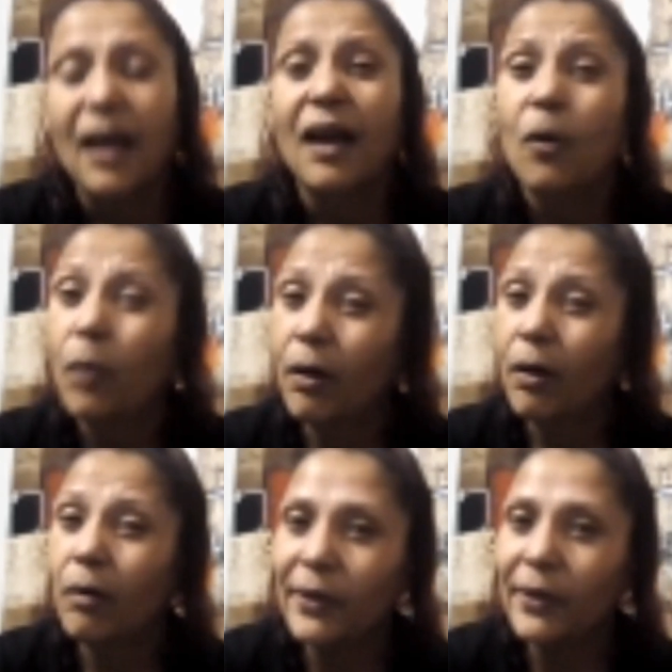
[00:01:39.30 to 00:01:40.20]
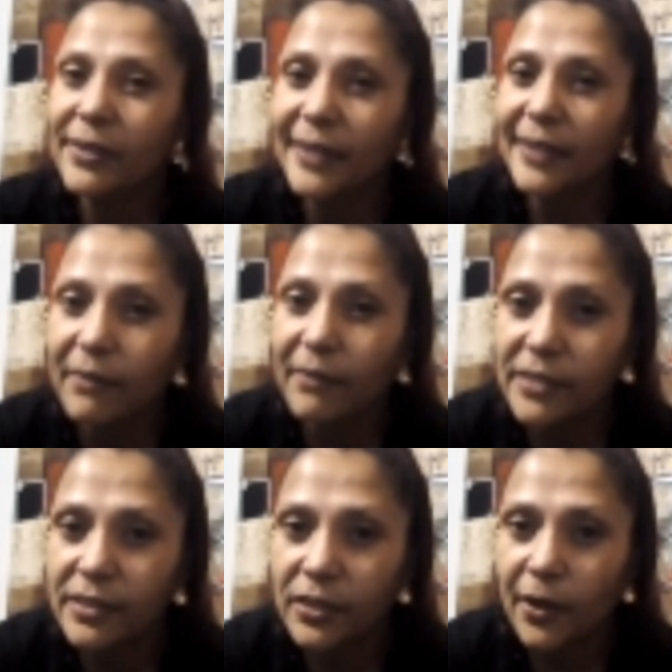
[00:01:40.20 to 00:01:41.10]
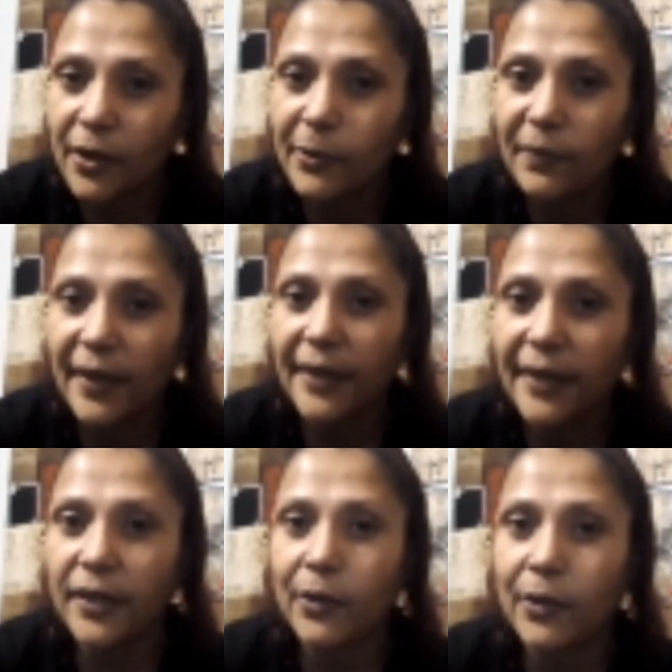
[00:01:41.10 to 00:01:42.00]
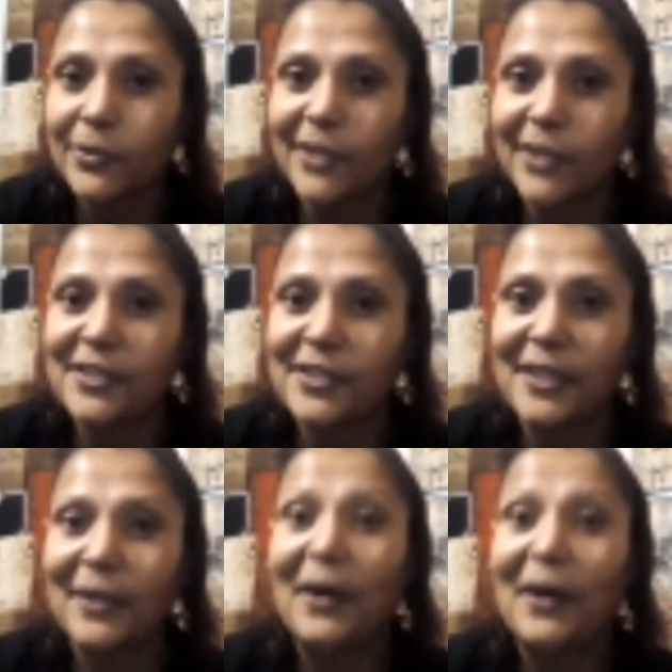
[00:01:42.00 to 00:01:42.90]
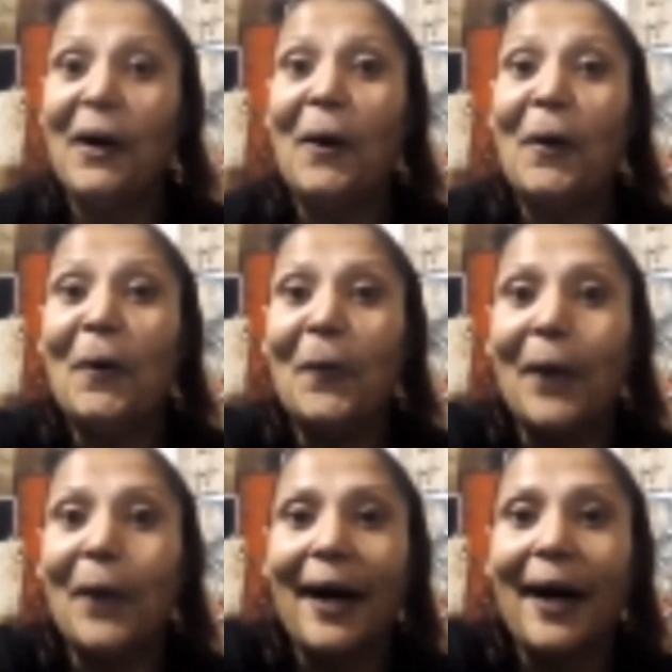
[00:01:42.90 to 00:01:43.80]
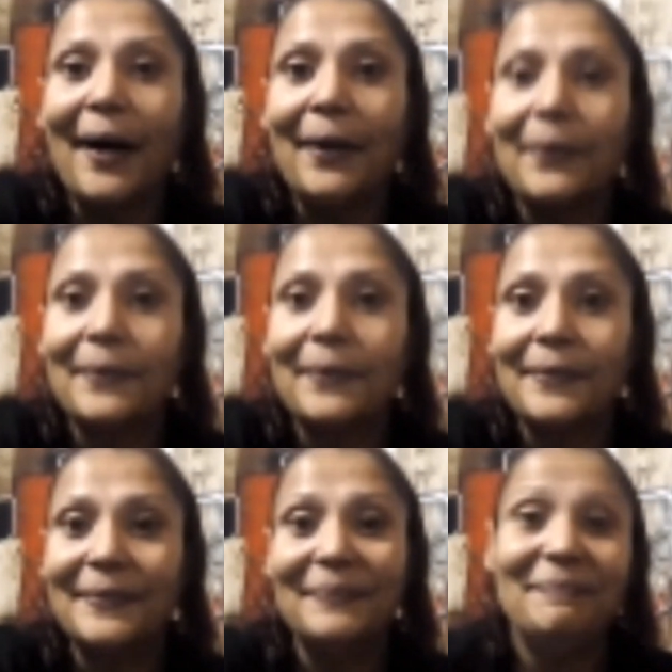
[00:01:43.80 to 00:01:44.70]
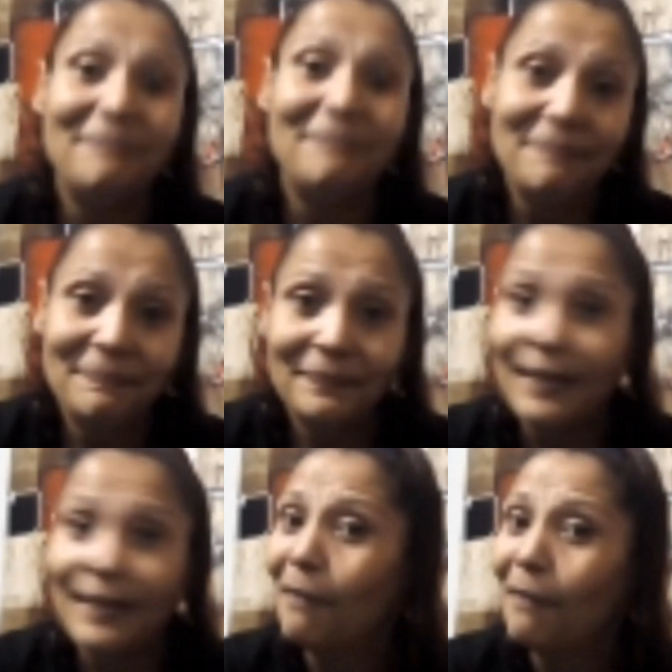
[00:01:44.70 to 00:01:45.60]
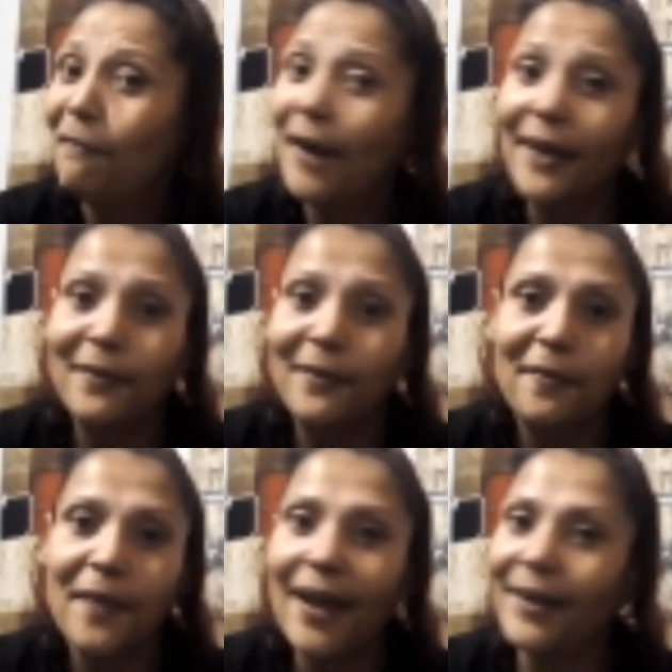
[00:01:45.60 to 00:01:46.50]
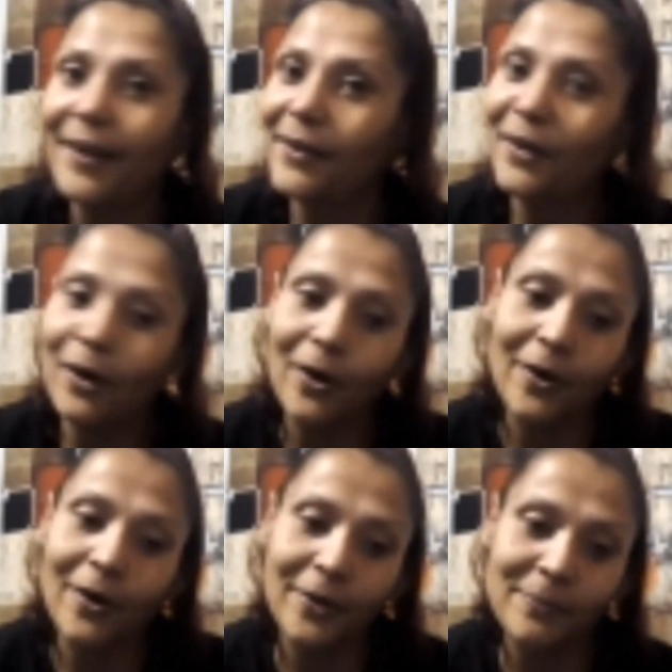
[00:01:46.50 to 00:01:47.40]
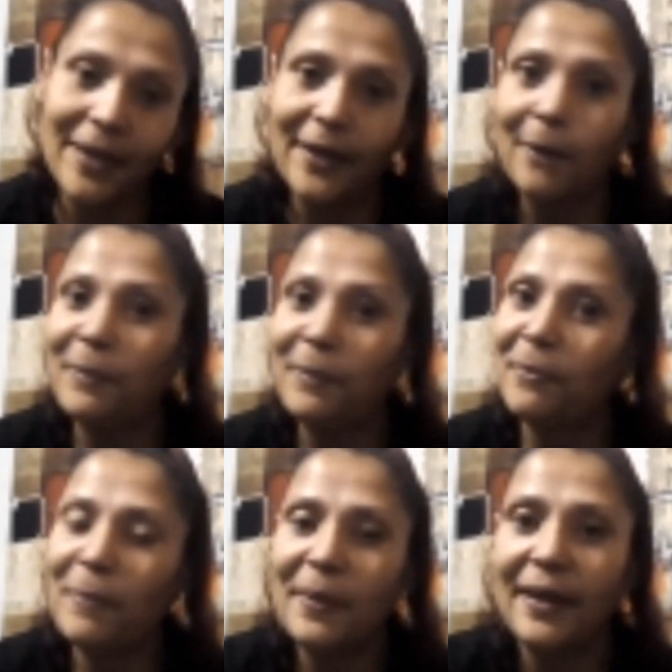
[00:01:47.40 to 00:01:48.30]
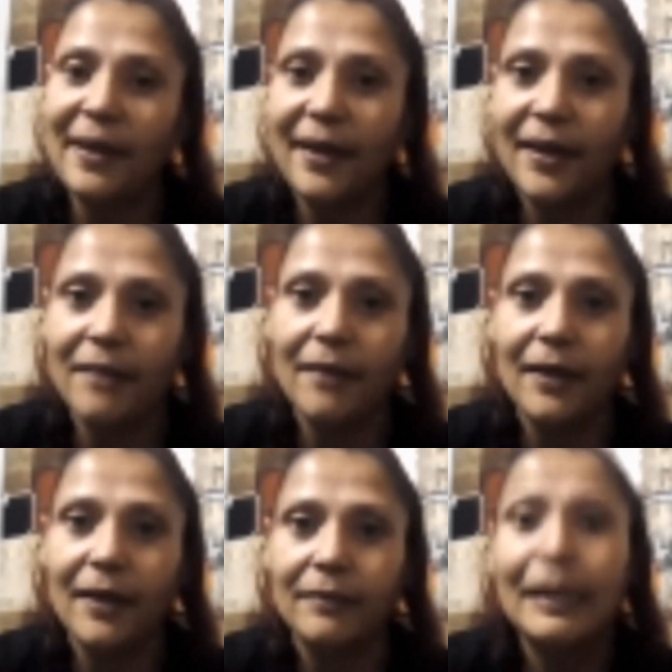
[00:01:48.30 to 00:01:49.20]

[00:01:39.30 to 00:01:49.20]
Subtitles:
Well, when I see other sister girls with their girls, I just think, wow, fucking thank God, mate. I'll be ripping their hair out.